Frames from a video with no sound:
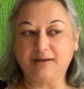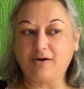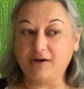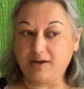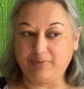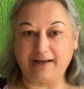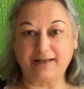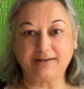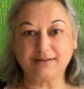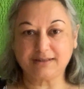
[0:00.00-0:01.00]
on our
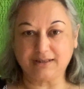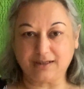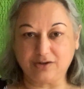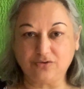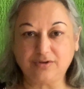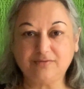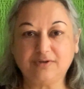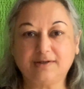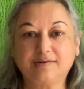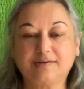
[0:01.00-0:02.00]
planet, in our
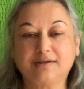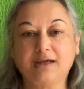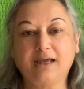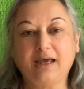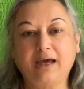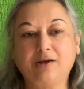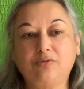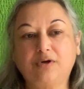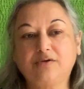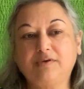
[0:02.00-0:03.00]
universe, and
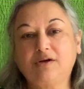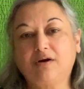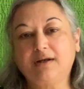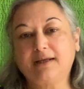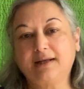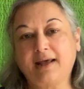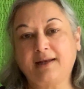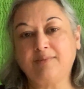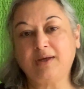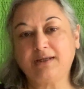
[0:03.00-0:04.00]
what we call
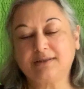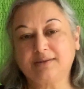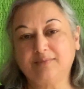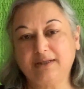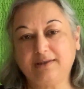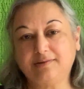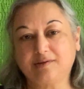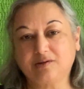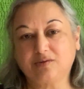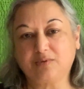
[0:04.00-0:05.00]
inanimate beings
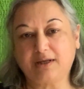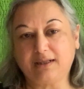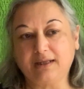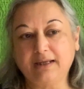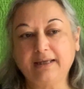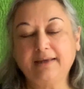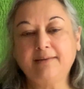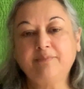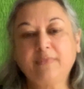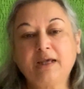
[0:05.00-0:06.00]
as well.
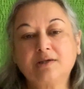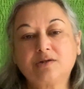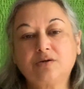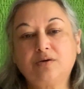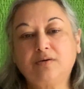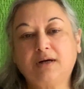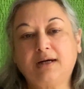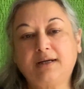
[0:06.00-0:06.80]
So